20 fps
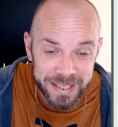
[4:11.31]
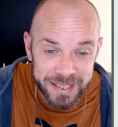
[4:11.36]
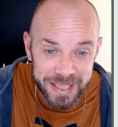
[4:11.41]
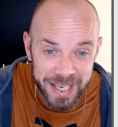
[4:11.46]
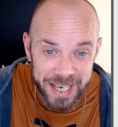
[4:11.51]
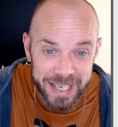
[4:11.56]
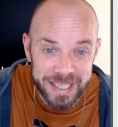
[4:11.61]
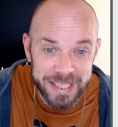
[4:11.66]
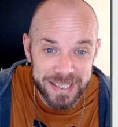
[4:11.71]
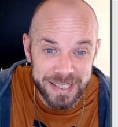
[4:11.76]

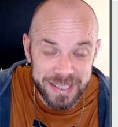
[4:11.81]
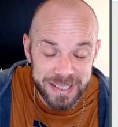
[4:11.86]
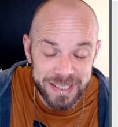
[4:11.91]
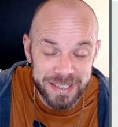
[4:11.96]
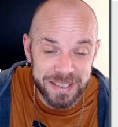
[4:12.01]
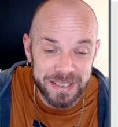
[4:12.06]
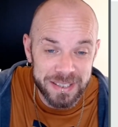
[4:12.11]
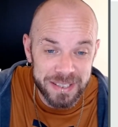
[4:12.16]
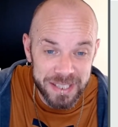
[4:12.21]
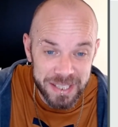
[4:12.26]
That is
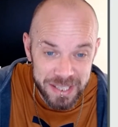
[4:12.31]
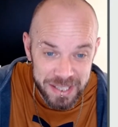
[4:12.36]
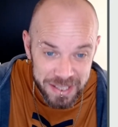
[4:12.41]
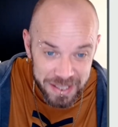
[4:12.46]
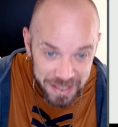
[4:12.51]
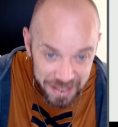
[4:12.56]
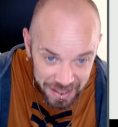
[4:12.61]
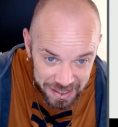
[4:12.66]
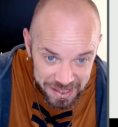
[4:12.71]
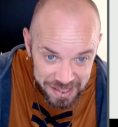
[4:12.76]

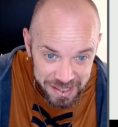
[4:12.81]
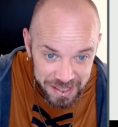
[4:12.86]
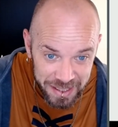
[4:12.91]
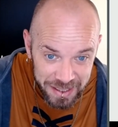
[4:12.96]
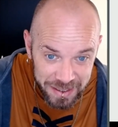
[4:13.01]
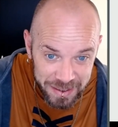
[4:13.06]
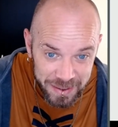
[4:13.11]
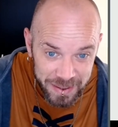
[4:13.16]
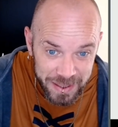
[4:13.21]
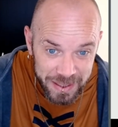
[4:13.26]

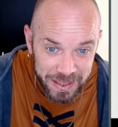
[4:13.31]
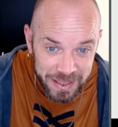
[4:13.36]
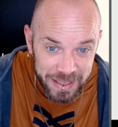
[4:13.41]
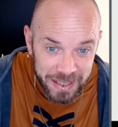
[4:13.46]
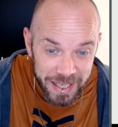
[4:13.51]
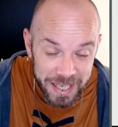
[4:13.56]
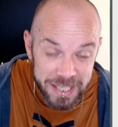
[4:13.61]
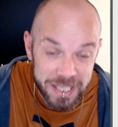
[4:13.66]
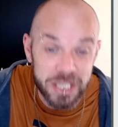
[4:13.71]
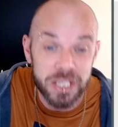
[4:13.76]
disgusting.
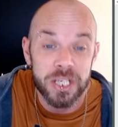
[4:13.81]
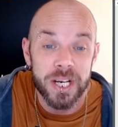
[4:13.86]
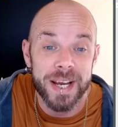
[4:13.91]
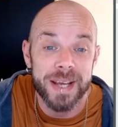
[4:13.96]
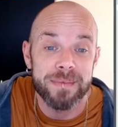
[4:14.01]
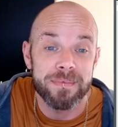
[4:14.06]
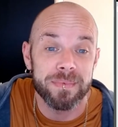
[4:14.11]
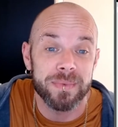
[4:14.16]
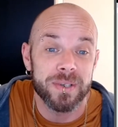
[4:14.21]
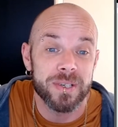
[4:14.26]
It's a
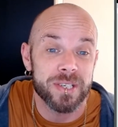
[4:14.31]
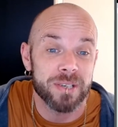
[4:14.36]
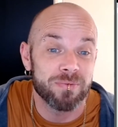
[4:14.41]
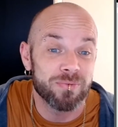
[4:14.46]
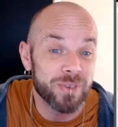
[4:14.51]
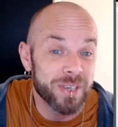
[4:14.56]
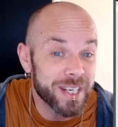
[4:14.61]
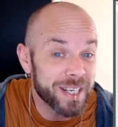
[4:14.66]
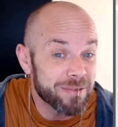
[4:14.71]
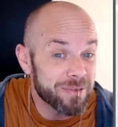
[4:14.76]
shame because I
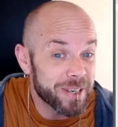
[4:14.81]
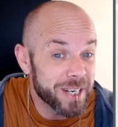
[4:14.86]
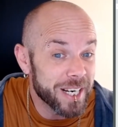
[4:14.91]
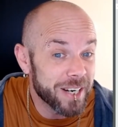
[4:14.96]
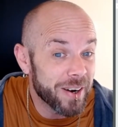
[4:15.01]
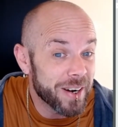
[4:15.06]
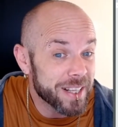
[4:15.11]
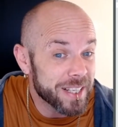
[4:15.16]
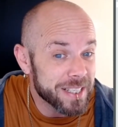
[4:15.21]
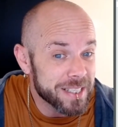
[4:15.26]
really, really
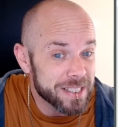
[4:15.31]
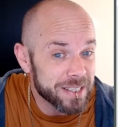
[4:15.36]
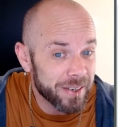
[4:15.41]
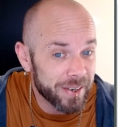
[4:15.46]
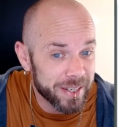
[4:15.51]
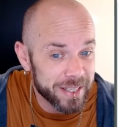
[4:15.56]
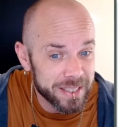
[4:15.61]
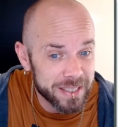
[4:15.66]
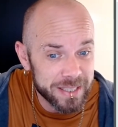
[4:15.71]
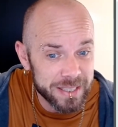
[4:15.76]
like these
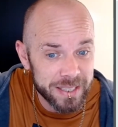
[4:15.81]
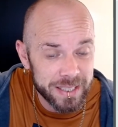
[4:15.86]
dice.